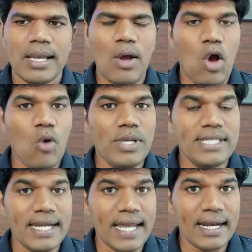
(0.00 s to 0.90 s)
Now how
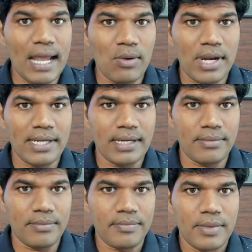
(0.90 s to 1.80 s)
is CTR
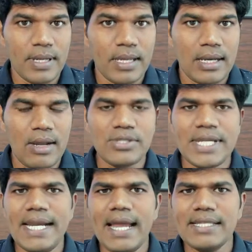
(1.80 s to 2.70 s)
calculated? Now
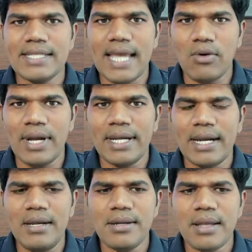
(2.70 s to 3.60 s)
CTR is
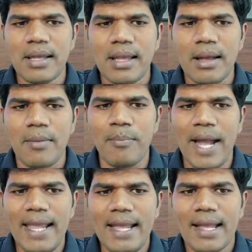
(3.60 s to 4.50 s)
calculated
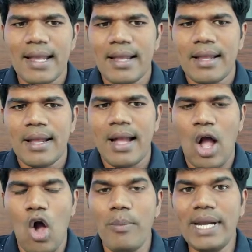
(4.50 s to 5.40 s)
by
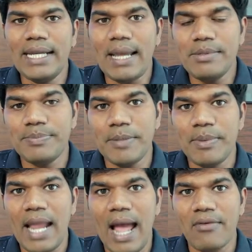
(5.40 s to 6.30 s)
how many times
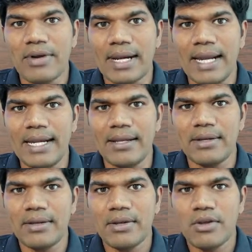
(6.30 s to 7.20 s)
people have clicked
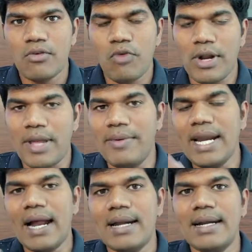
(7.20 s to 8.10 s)
for
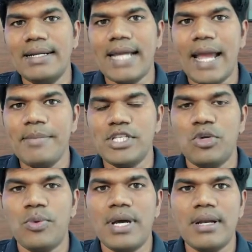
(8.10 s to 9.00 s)
every 100 times
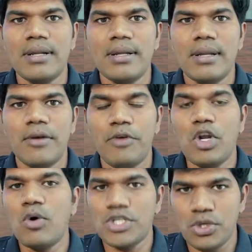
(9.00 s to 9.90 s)
your
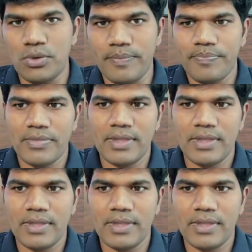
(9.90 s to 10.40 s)
video was shown.